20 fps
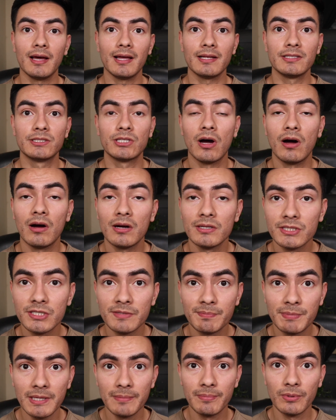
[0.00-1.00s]
Tons of
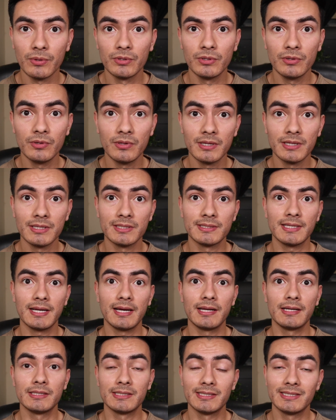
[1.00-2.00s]
people do this,
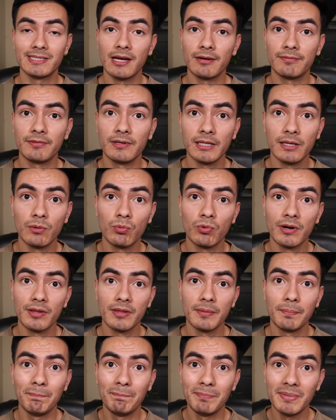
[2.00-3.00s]
and it's definitely one of
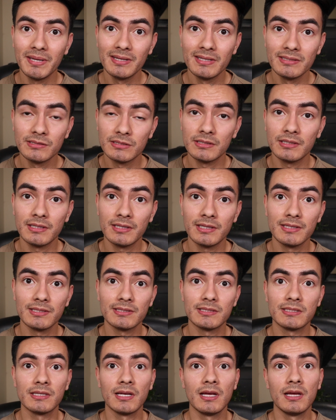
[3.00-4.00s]
the biggest
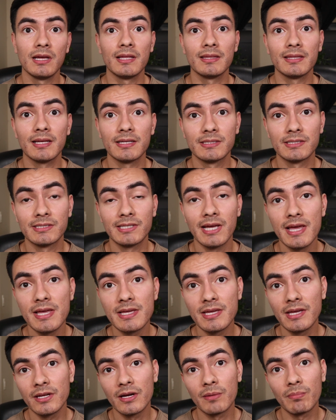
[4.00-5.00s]
things that's
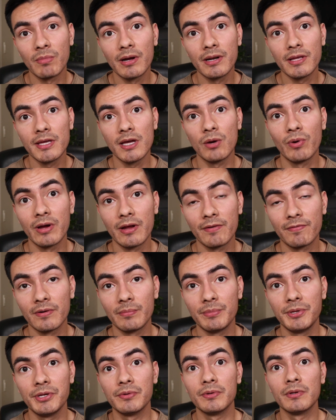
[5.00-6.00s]
taking your money away from
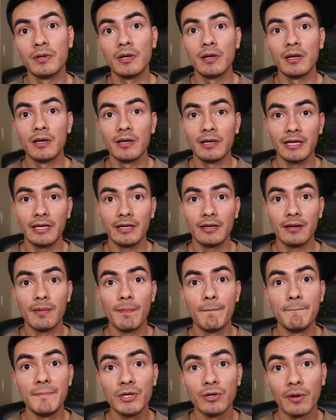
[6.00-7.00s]
you.
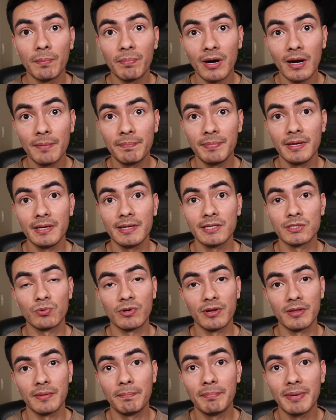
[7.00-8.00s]
Meal prepping is one
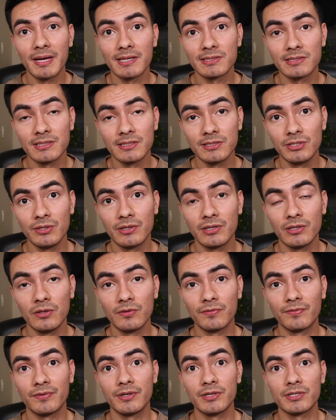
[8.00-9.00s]
of the best things you can do
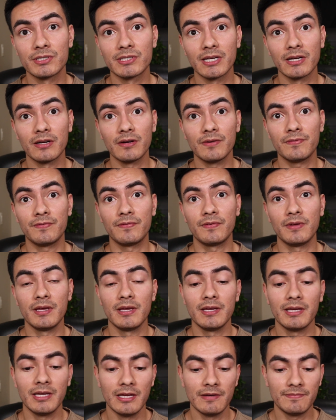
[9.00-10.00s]
for yourself.
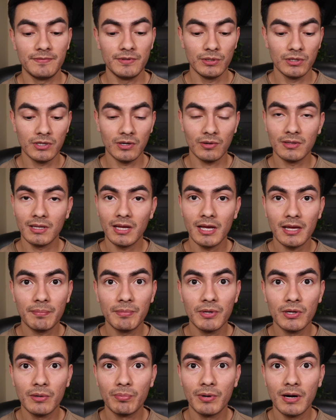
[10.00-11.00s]
If you don't like
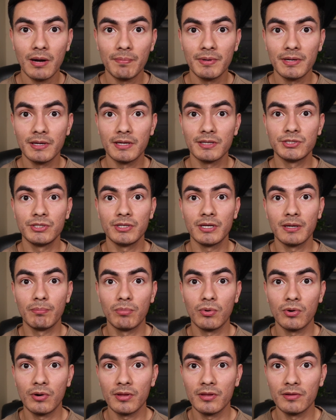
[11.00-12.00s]
meal prepping because you get
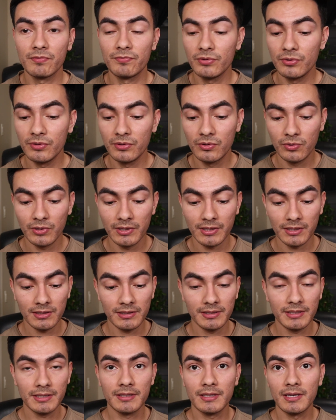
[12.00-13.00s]
bored of the food
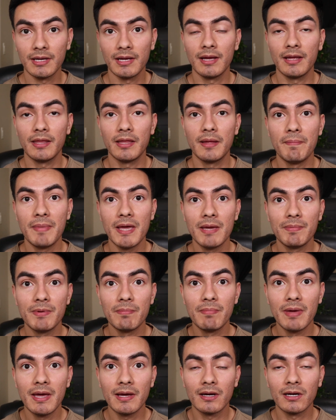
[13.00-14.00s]
quickly, then maybe
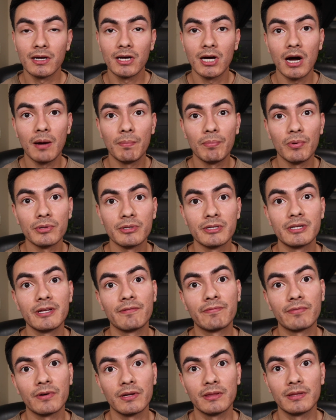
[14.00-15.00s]
make a couple
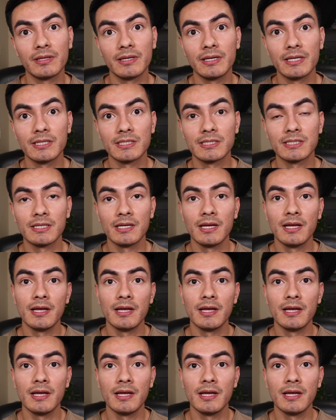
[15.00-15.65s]
different things.